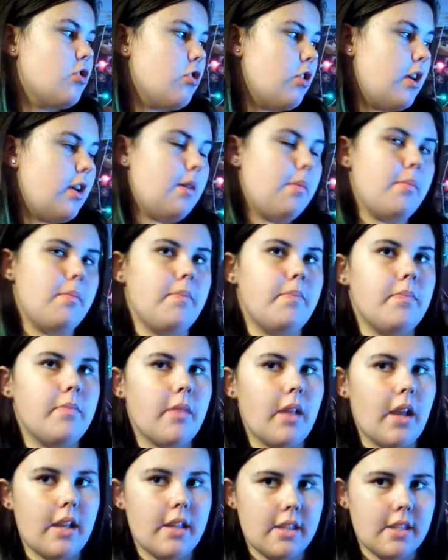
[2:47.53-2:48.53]
dream
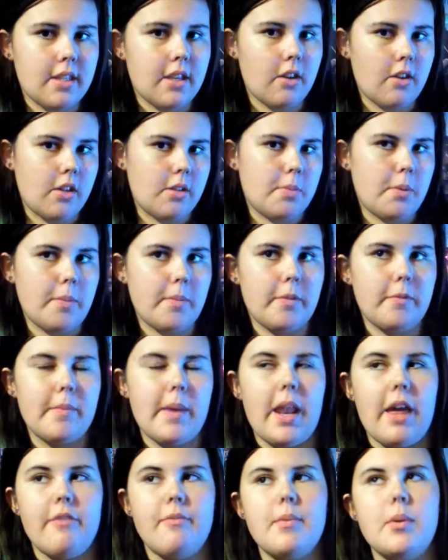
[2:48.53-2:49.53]
I'm the scariest moment of my
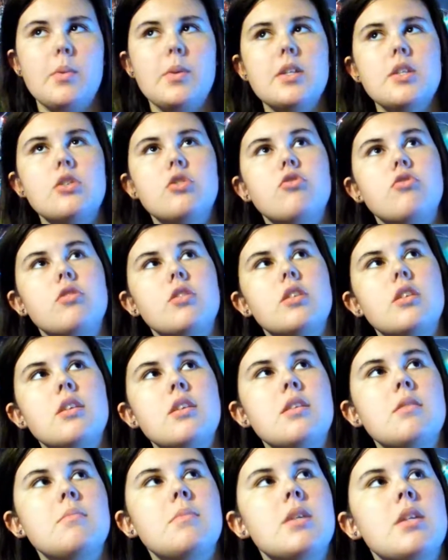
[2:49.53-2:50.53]
life. My weirdest
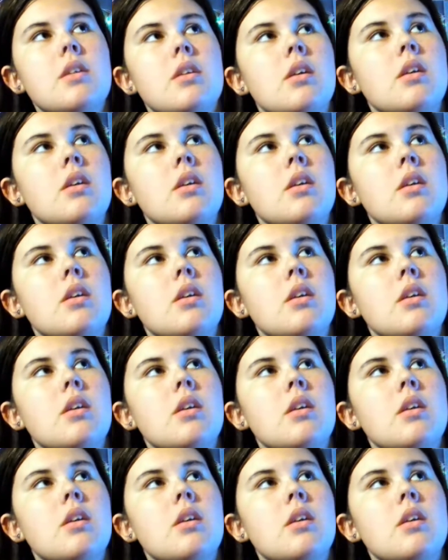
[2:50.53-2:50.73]
dream